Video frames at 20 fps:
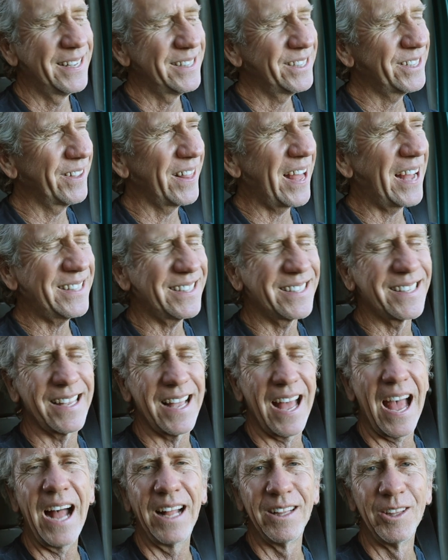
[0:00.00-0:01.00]
So that's
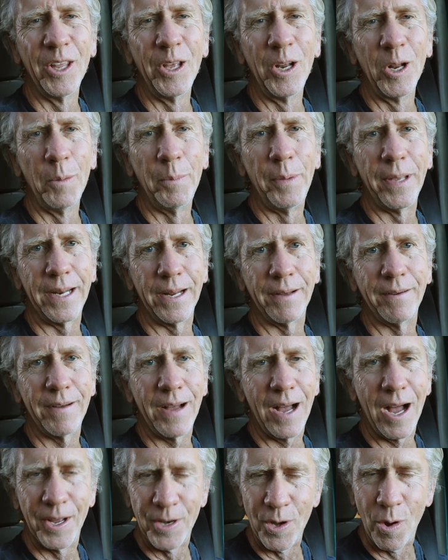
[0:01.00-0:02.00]
a little bit
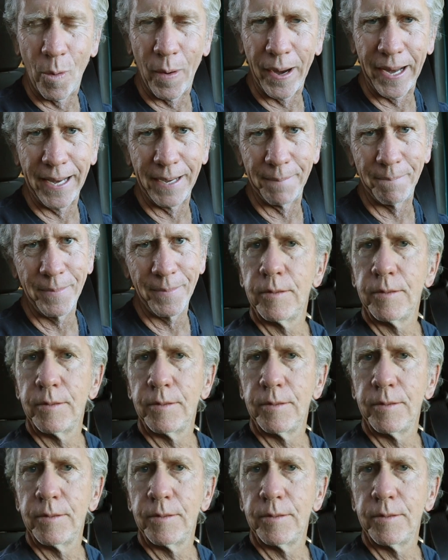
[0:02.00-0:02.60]
annoying.